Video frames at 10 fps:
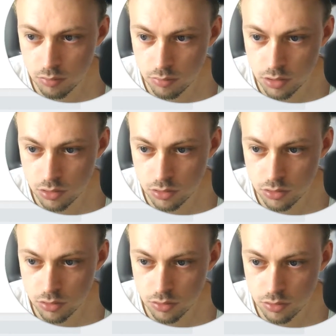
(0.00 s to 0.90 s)
Let's
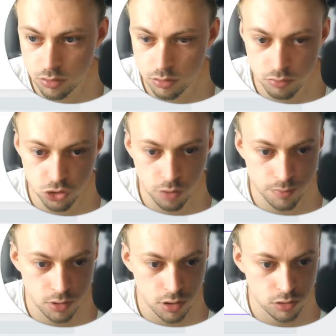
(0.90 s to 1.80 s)

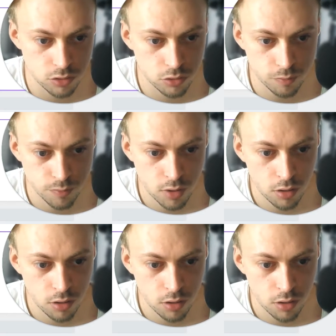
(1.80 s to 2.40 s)
drop these two.